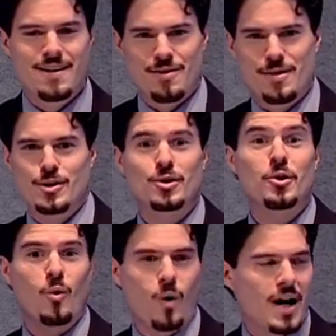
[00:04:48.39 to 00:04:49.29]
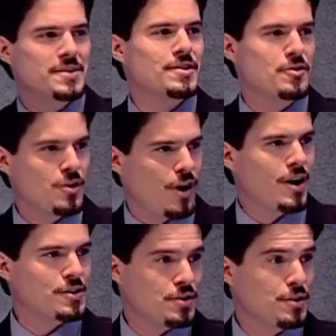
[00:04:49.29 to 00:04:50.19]
They're going to want to
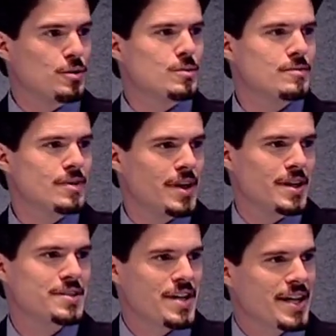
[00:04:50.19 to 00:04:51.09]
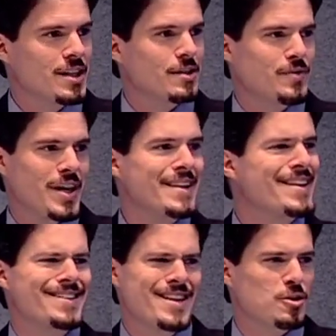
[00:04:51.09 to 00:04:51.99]
talk to an executive and
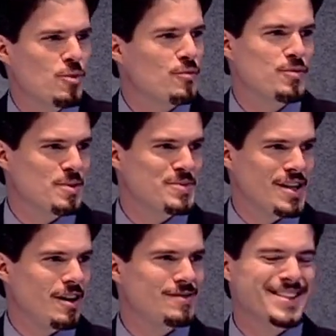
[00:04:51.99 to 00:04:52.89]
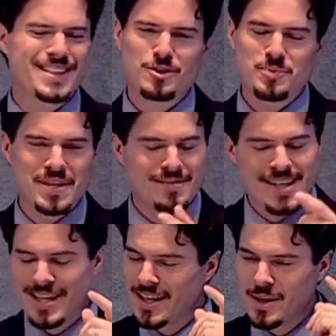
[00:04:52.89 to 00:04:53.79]
get that quote for themselves.
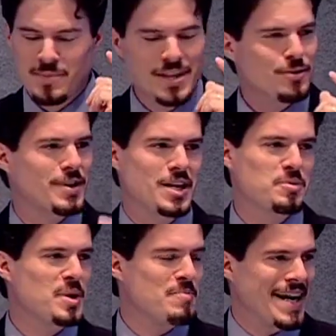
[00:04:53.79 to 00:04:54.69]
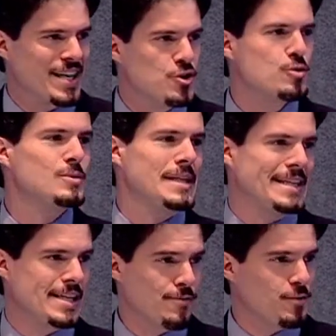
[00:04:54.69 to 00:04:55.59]
It may turn out to be minutely
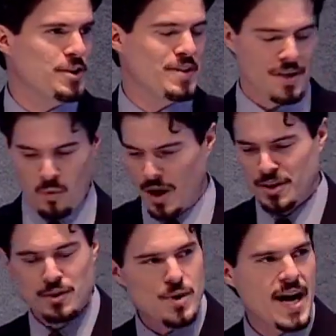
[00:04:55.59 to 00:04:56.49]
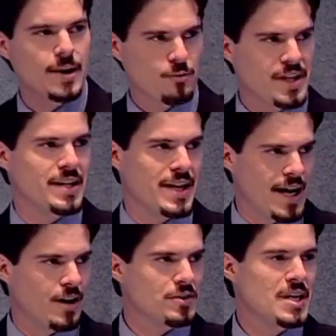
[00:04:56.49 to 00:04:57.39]
different than what you had written
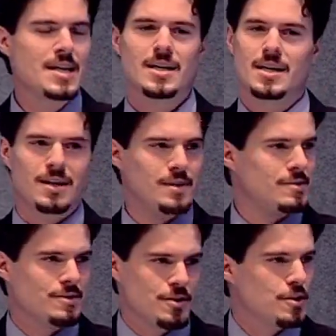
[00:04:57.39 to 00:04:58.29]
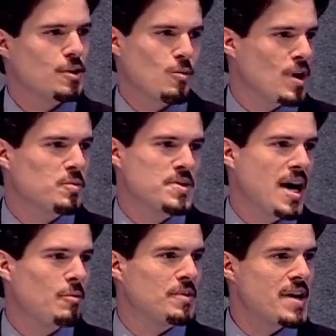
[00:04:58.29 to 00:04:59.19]
down, they're going to run with
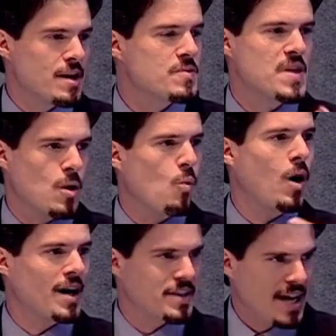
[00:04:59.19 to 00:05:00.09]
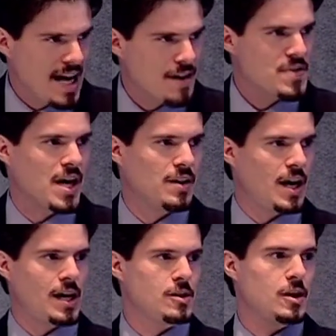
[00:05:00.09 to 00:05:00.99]
that one. They want to have that
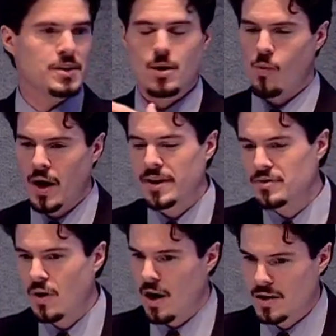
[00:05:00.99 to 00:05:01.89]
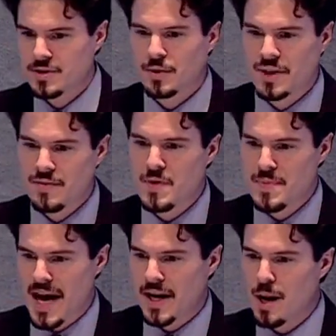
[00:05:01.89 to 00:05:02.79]
dialogue. They want to talk. So give them
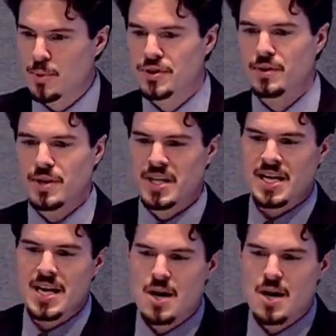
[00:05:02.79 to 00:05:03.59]
that opportunity.